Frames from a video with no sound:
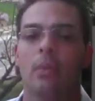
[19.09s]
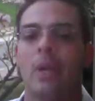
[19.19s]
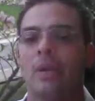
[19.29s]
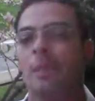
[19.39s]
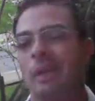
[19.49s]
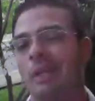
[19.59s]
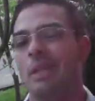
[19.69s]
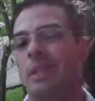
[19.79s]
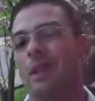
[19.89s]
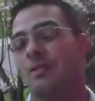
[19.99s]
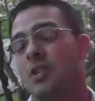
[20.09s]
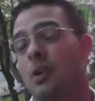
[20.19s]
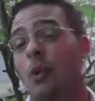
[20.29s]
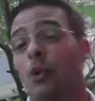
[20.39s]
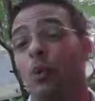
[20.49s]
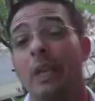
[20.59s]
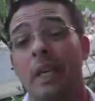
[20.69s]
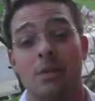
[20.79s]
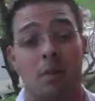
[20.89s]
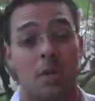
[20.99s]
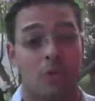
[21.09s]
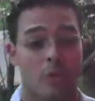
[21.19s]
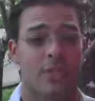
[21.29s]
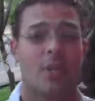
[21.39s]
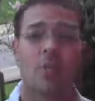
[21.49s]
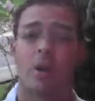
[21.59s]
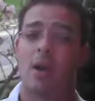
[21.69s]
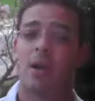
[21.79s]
we immediately think of someone who leads people somewhere.